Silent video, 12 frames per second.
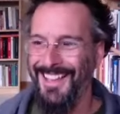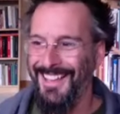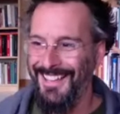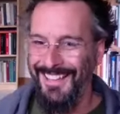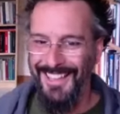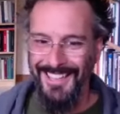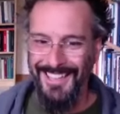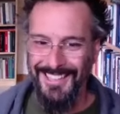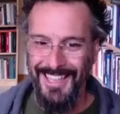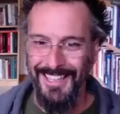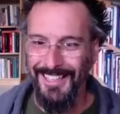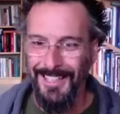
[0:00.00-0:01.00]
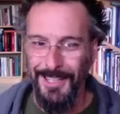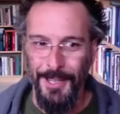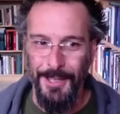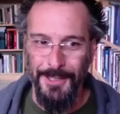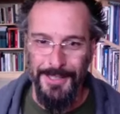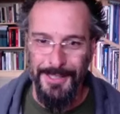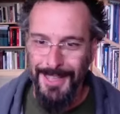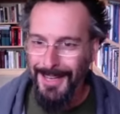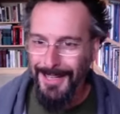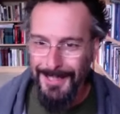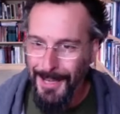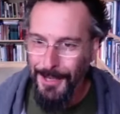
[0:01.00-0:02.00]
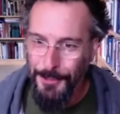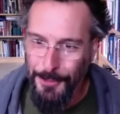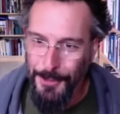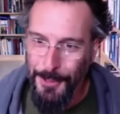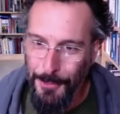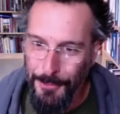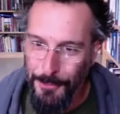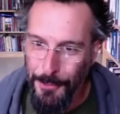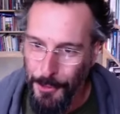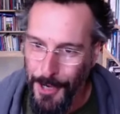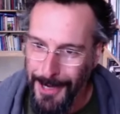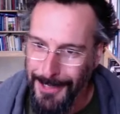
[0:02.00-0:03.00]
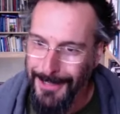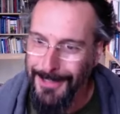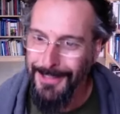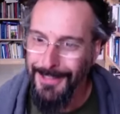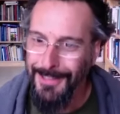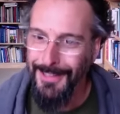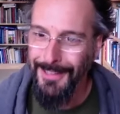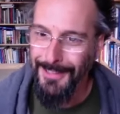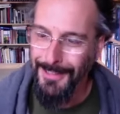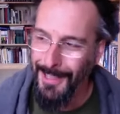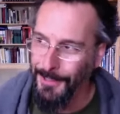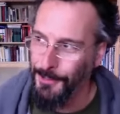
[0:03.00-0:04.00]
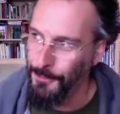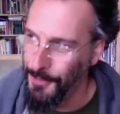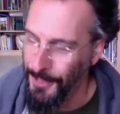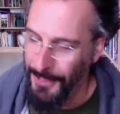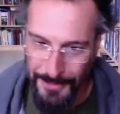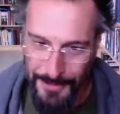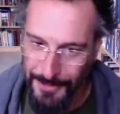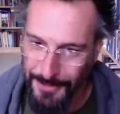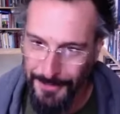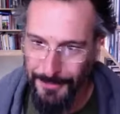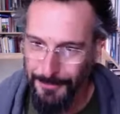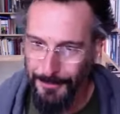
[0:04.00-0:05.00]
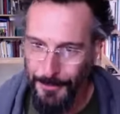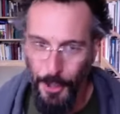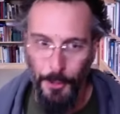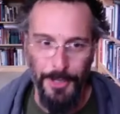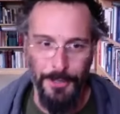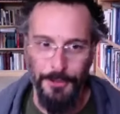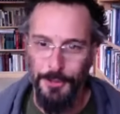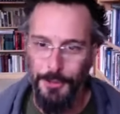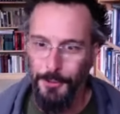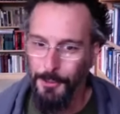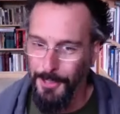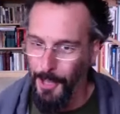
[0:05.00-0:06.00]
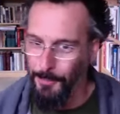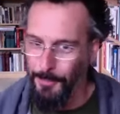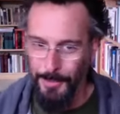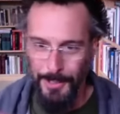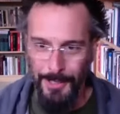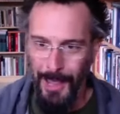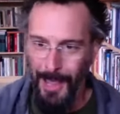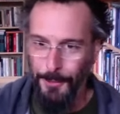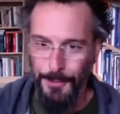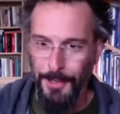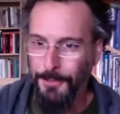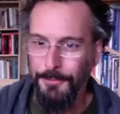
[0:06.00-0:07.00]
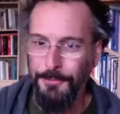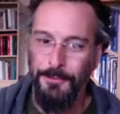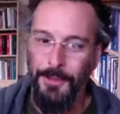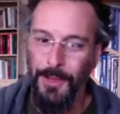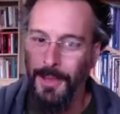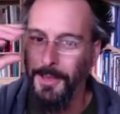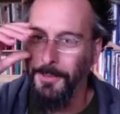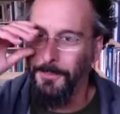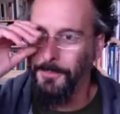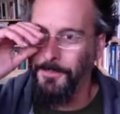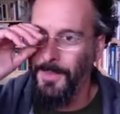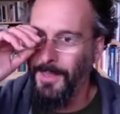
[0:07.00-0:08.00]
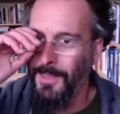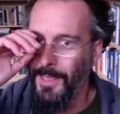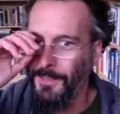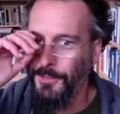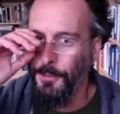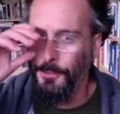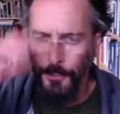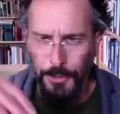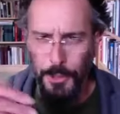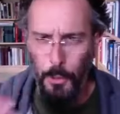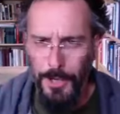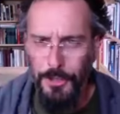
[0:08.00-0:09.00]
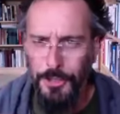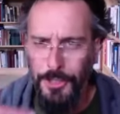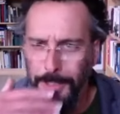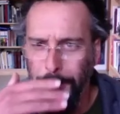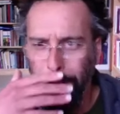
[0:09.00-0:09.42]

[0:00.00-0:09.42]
Like, it's kind of like a second nature that we've created that you just go into and up and out of, and don't really question it.